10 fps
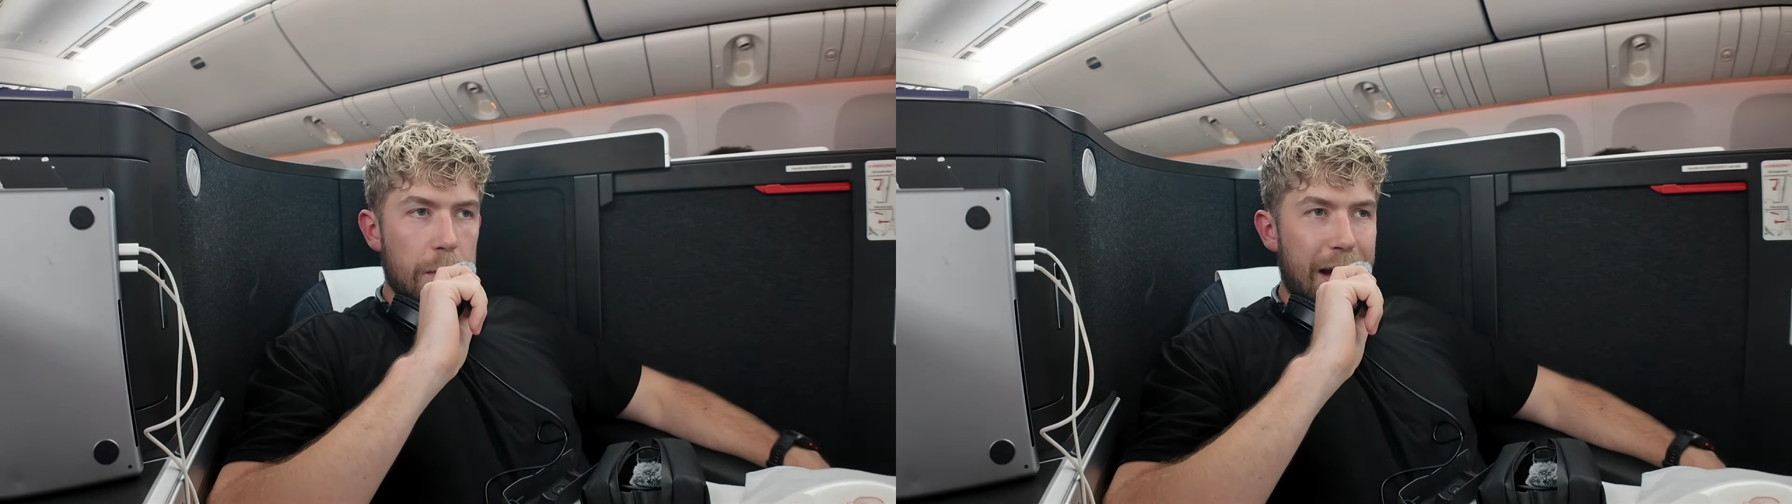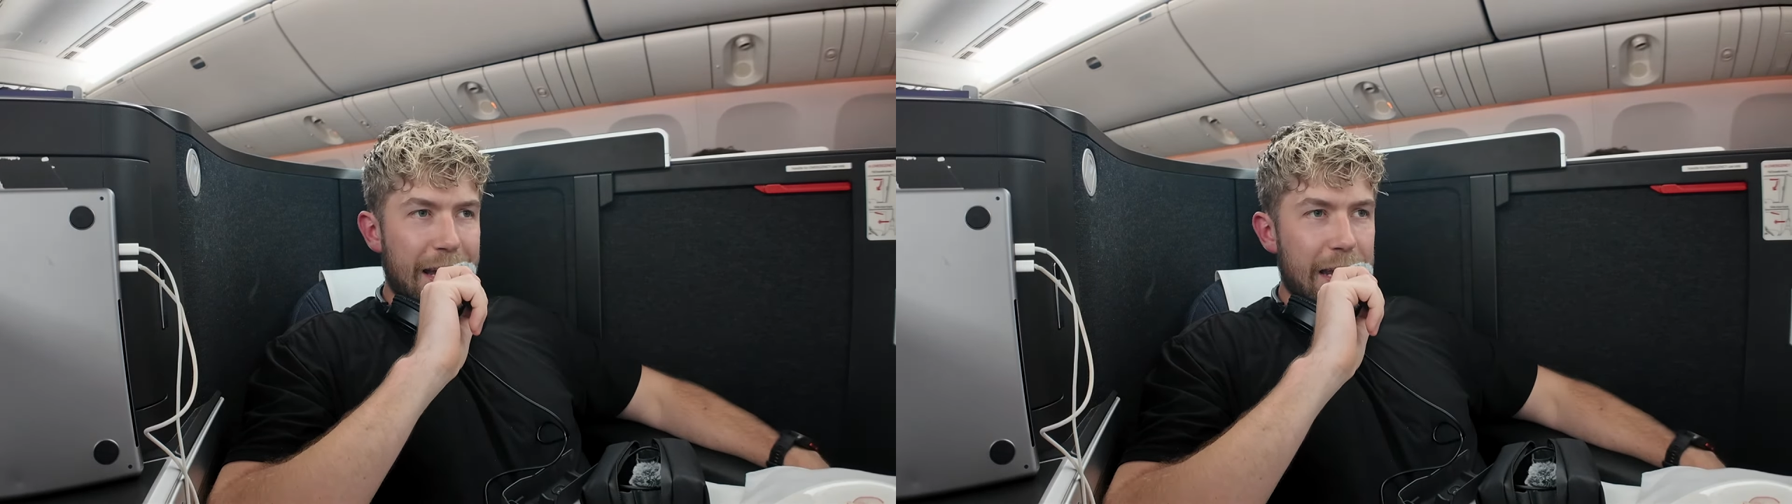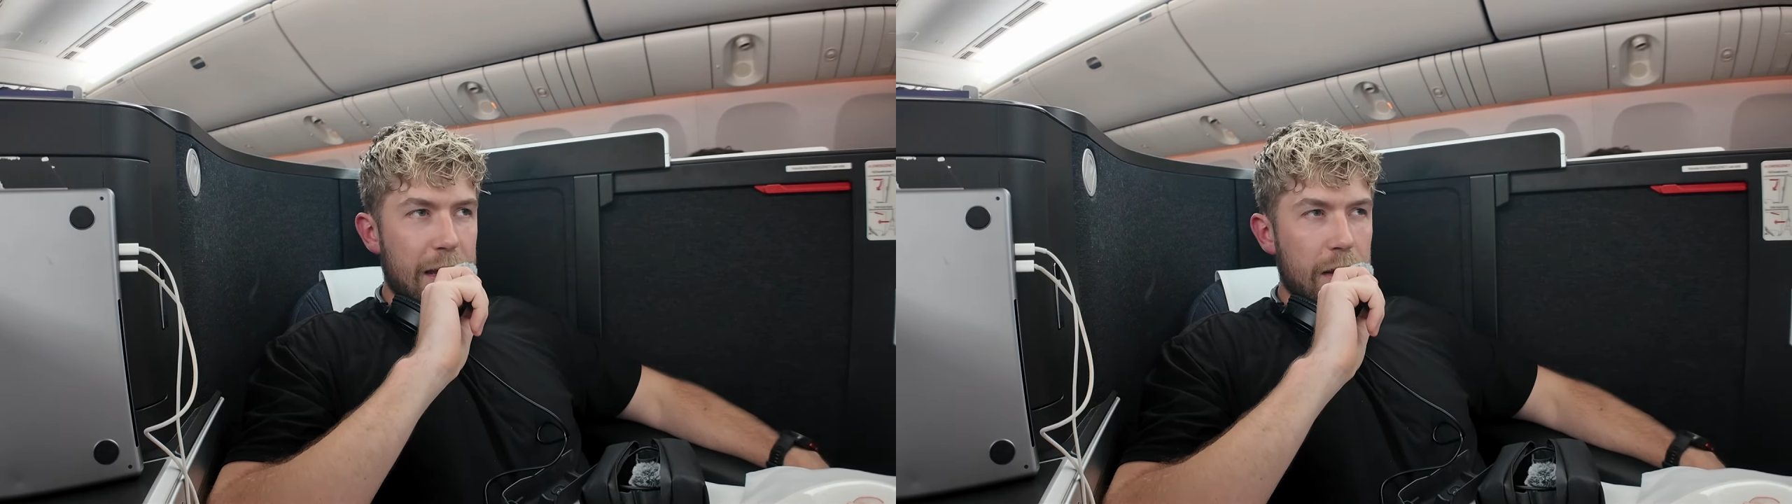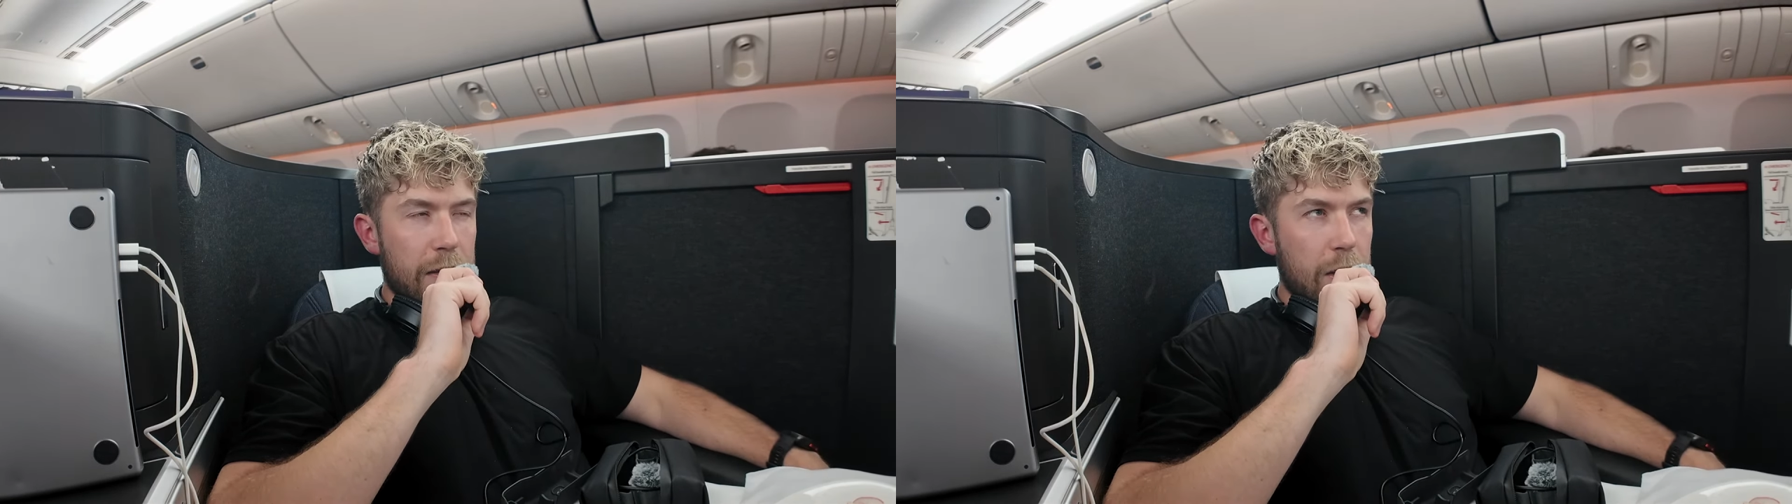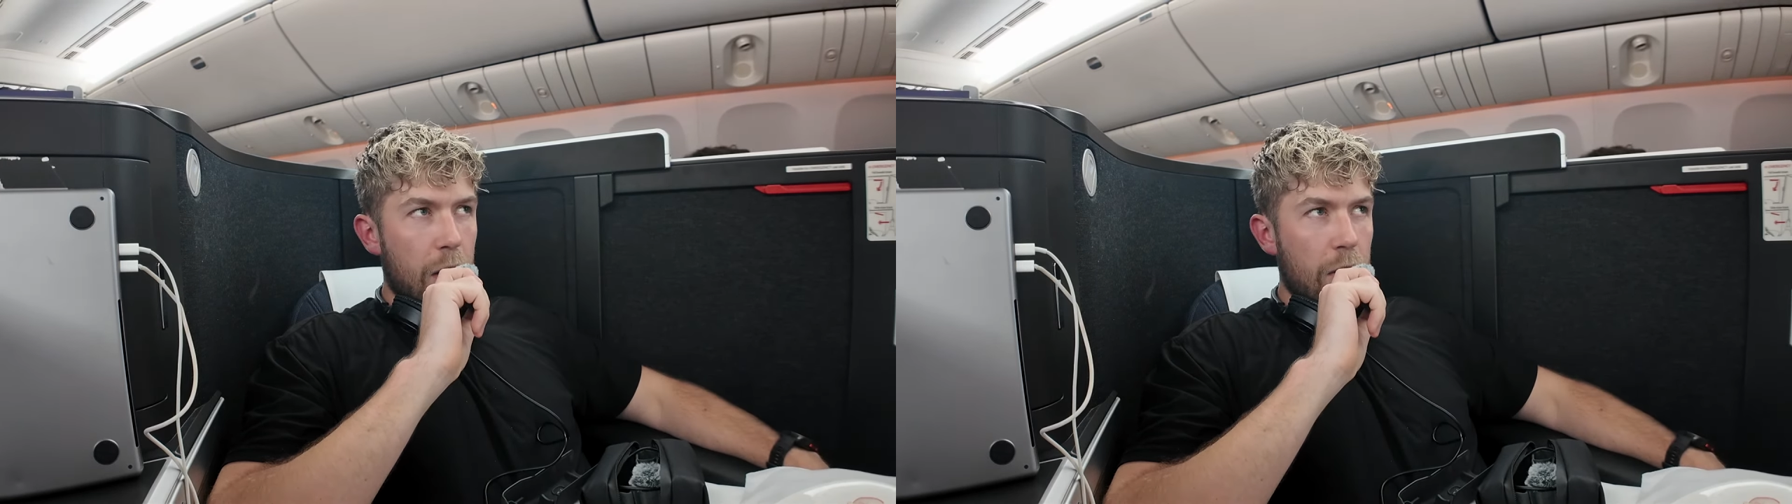back
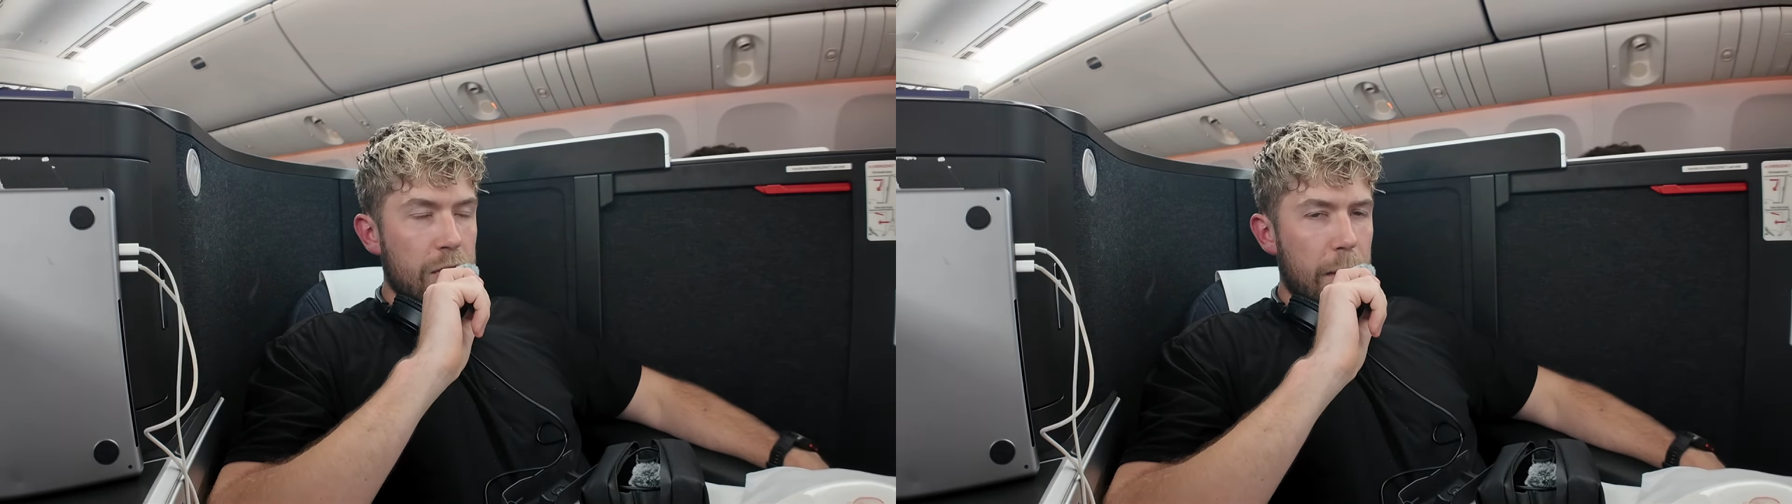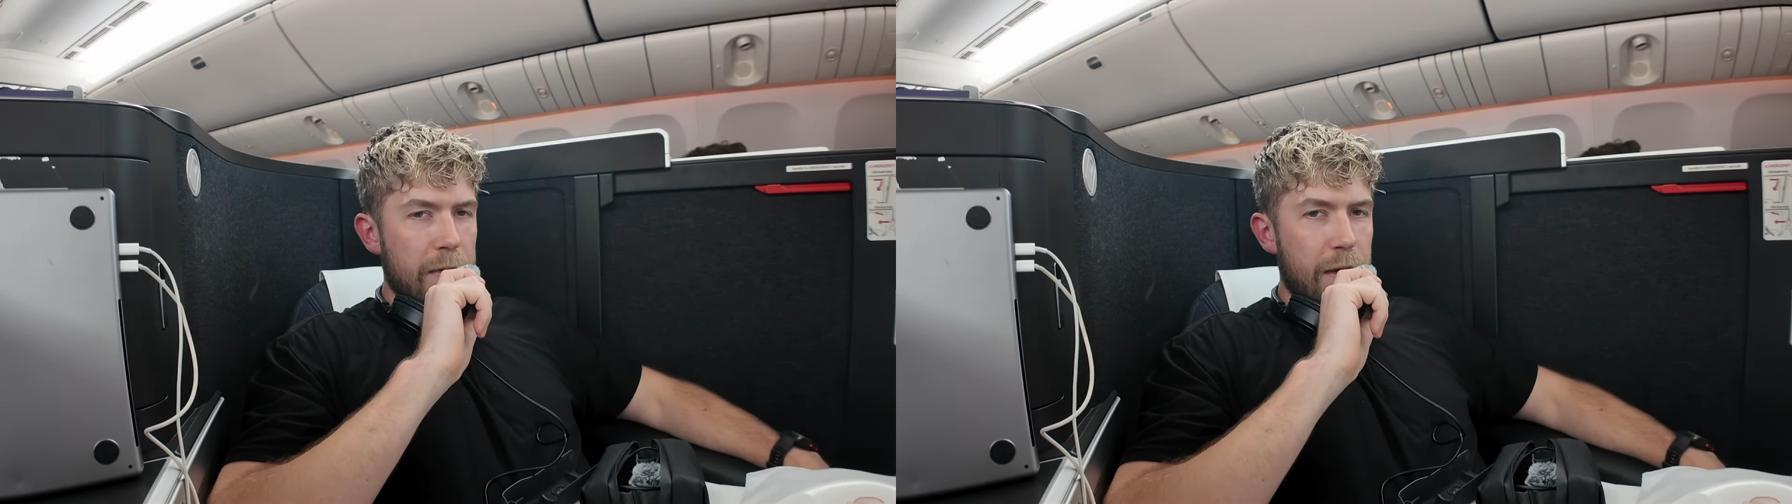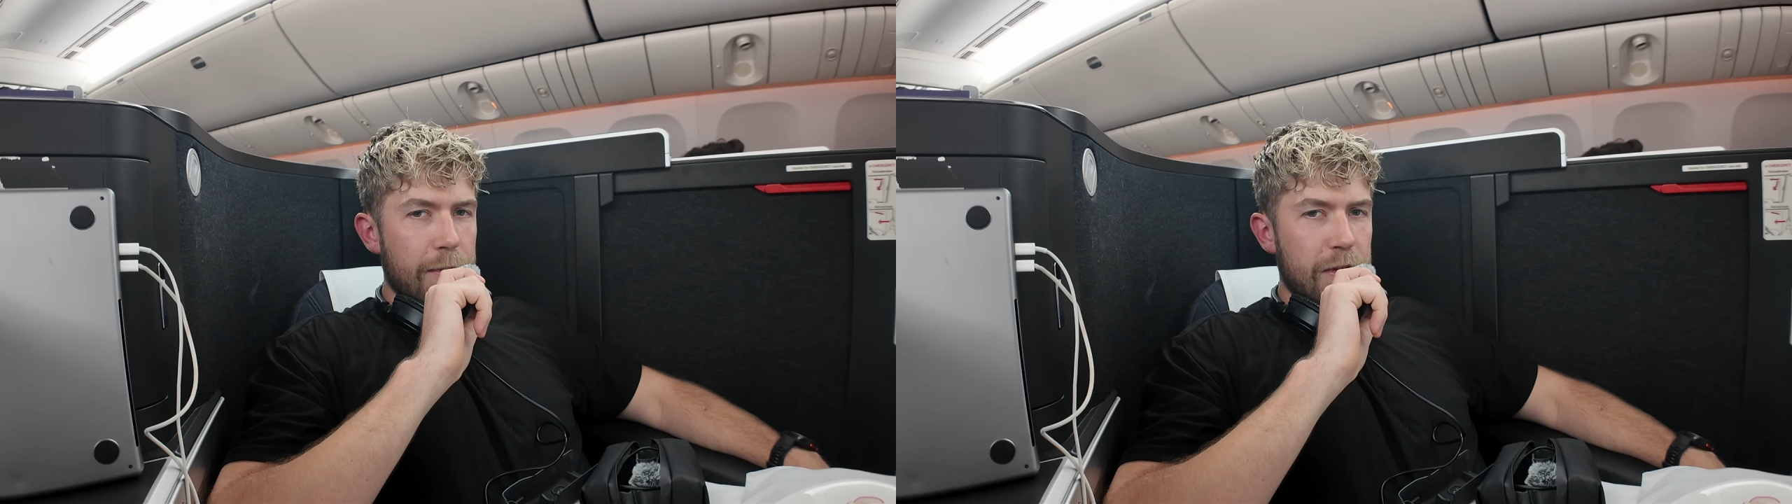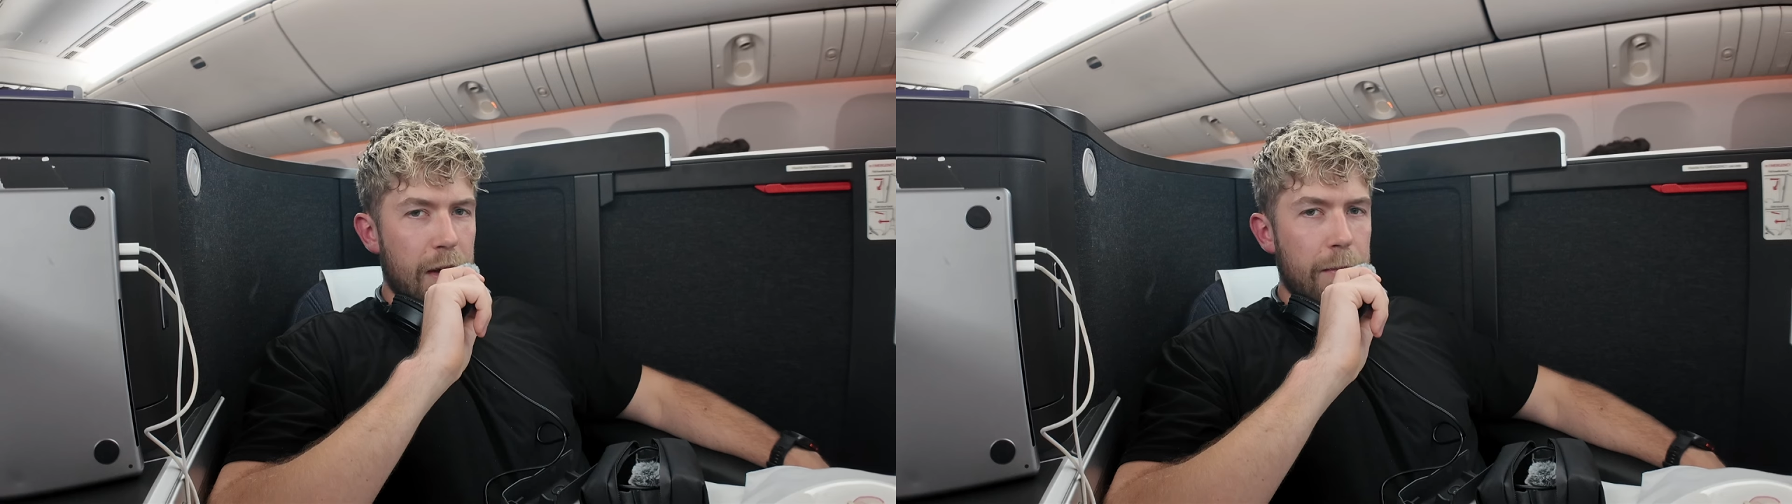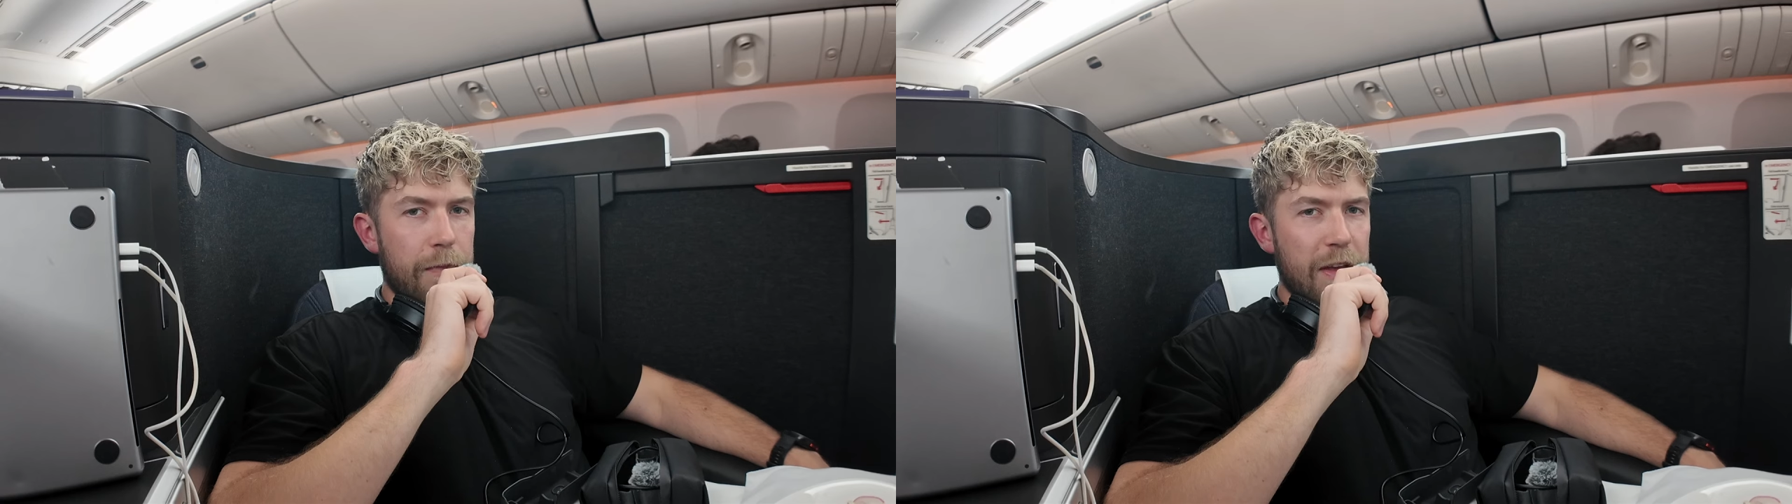in October, November time.